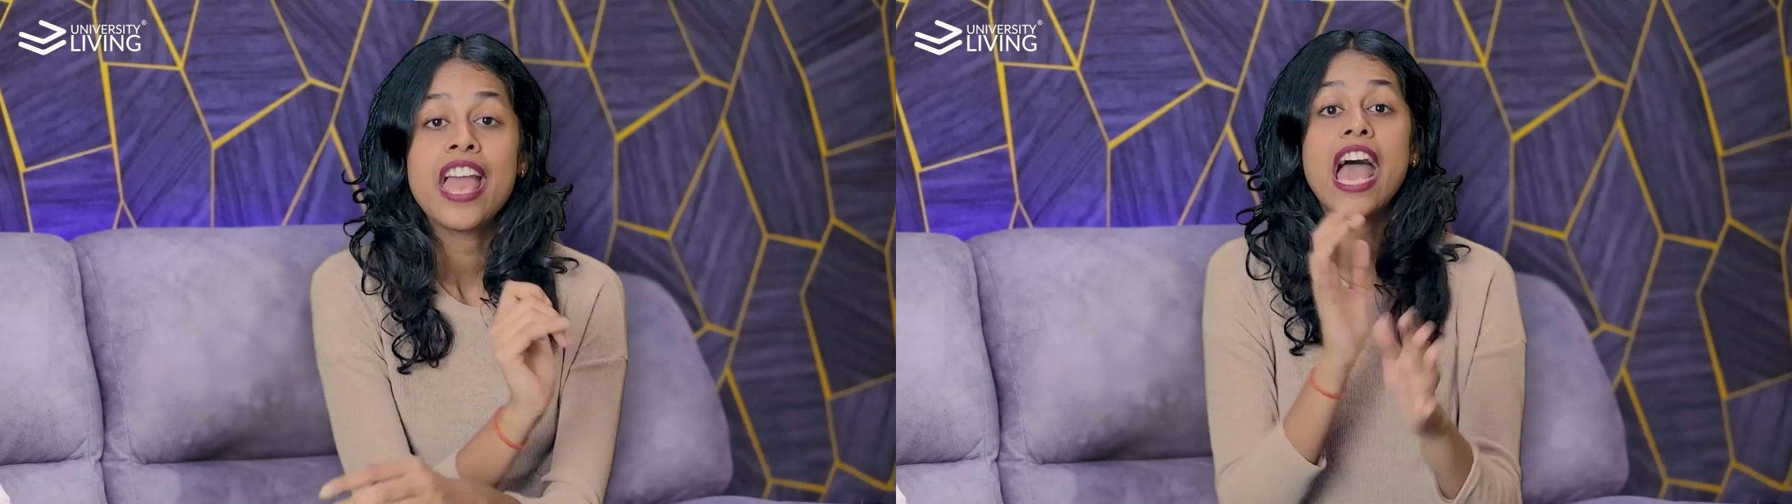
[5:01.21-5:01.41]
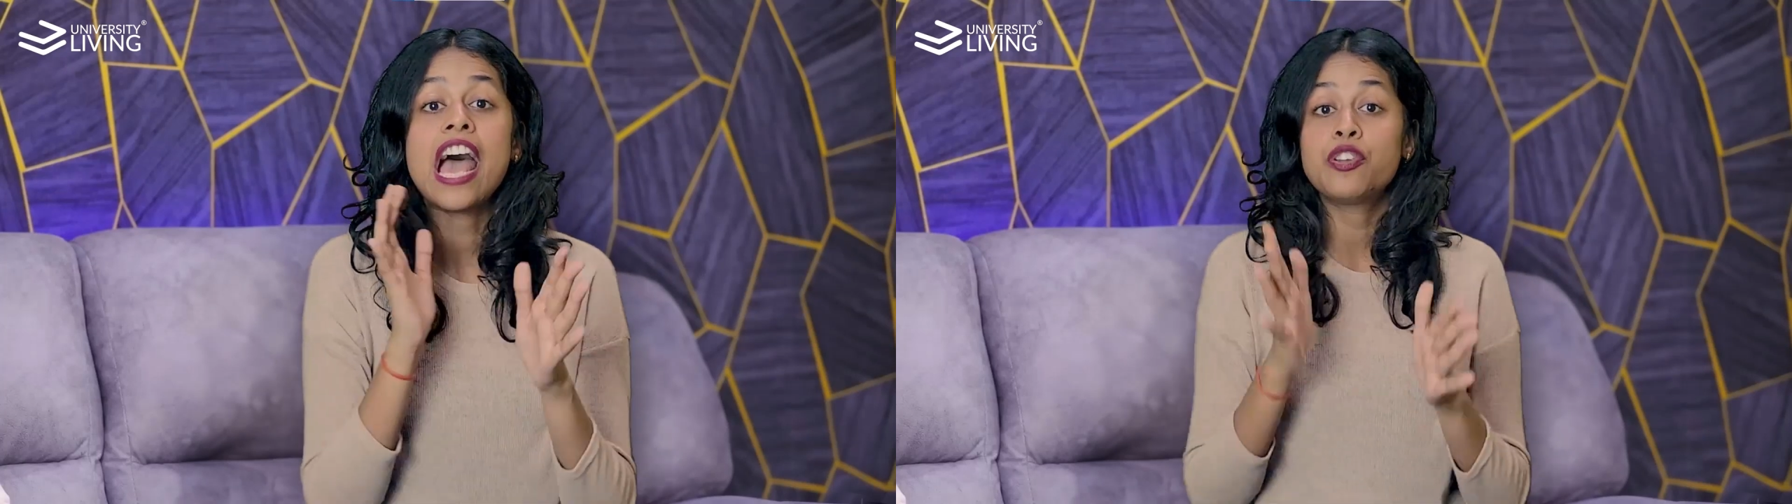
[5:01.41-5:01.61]

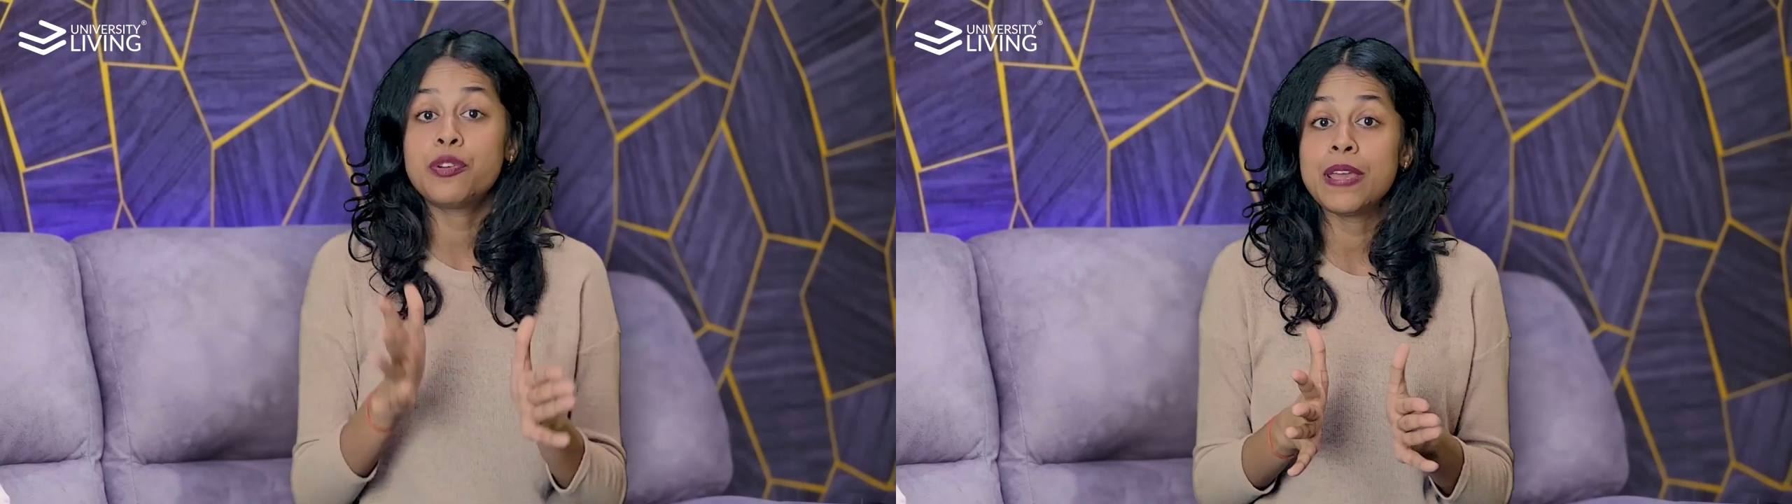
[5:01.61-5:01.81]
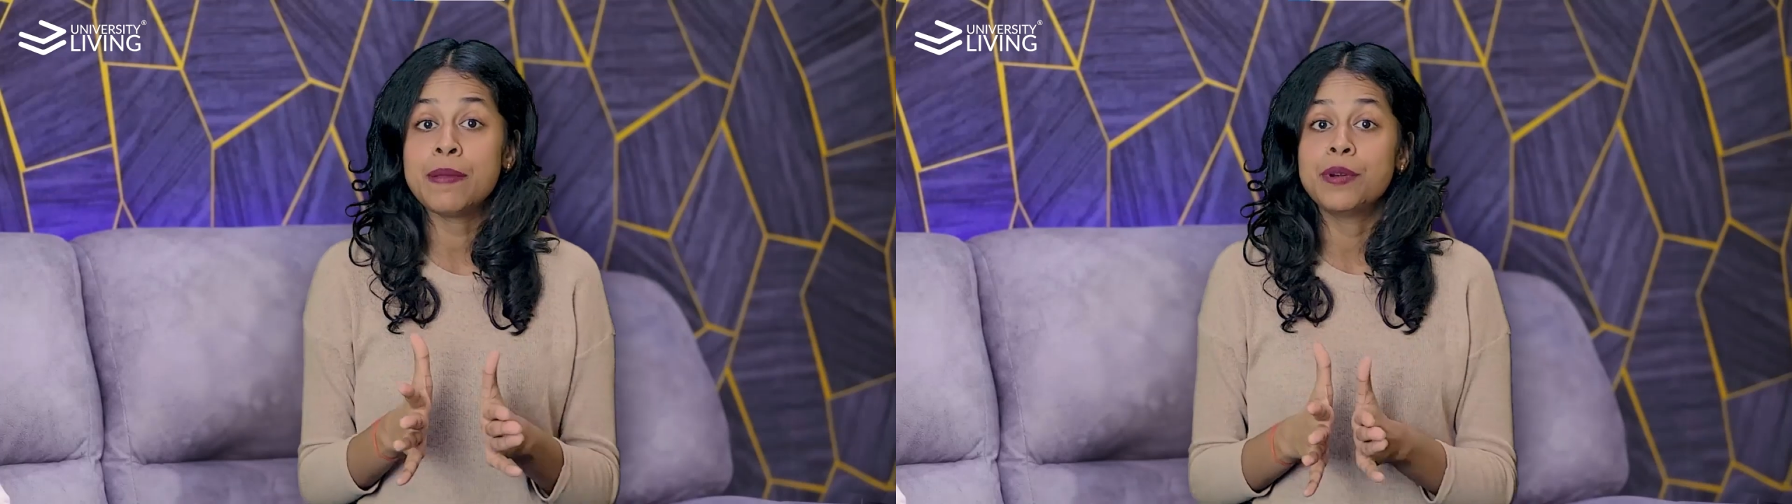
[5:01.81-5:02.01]
And
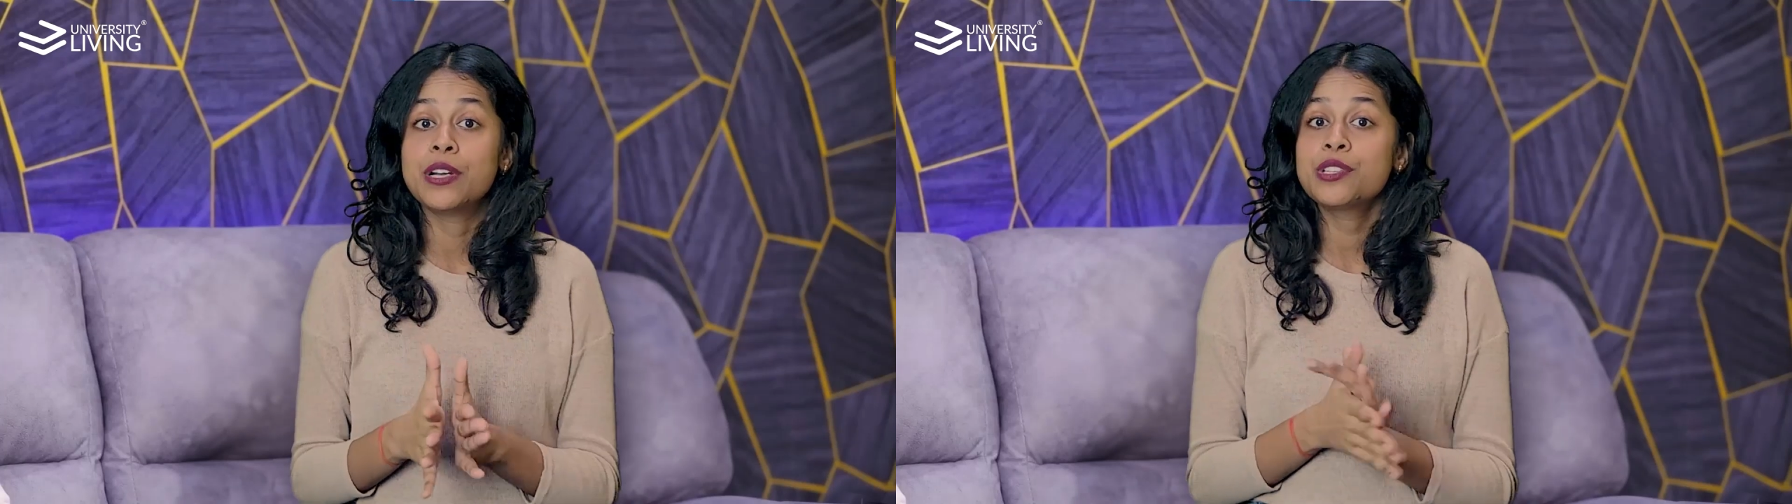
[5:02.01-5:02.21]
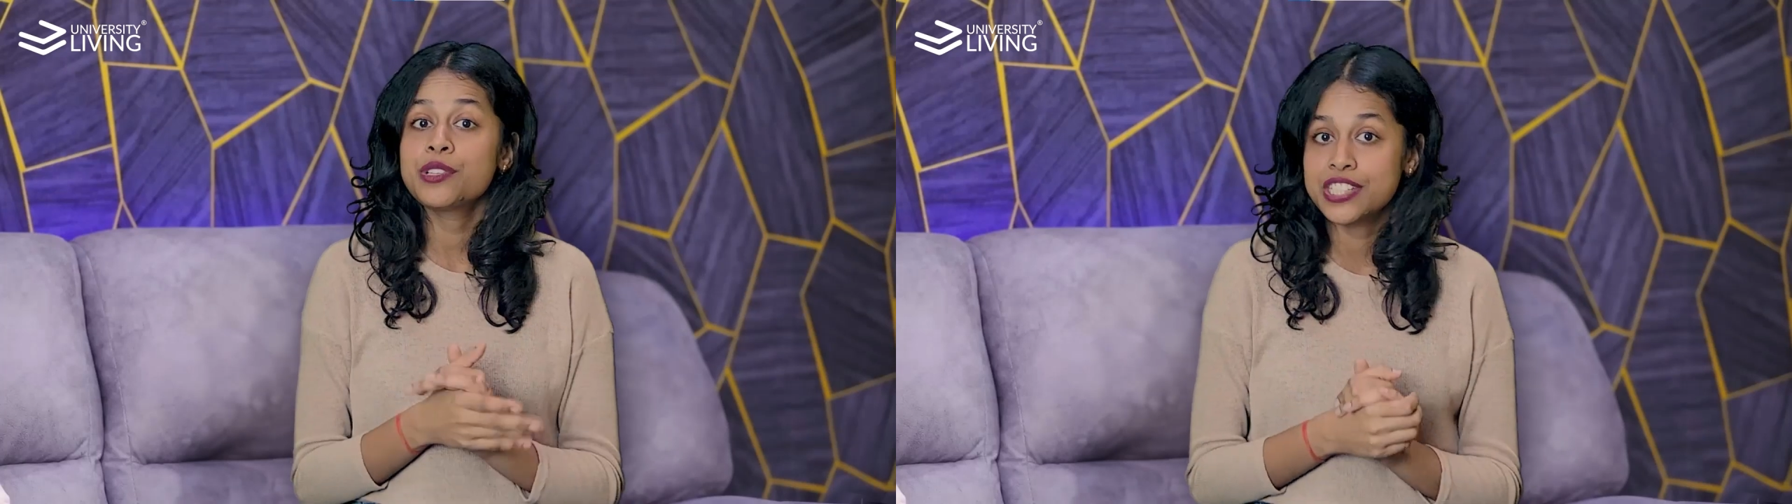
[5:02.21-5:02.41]
remember
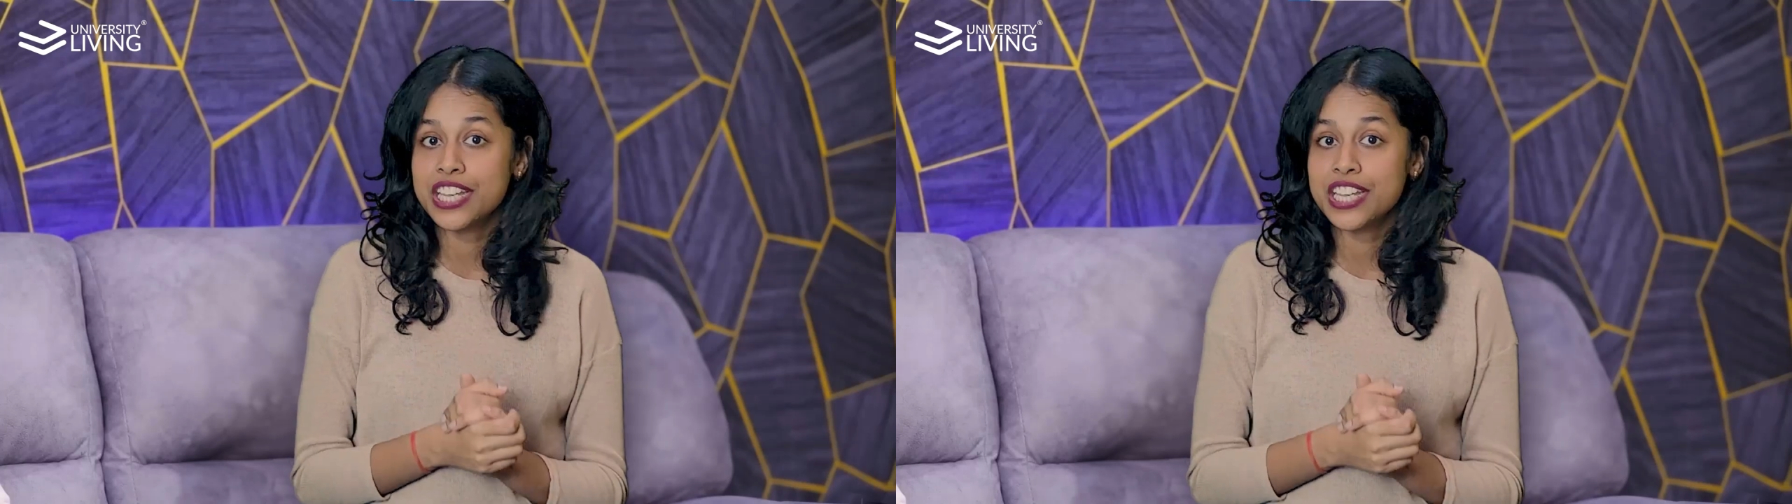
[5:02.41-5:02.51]
to stay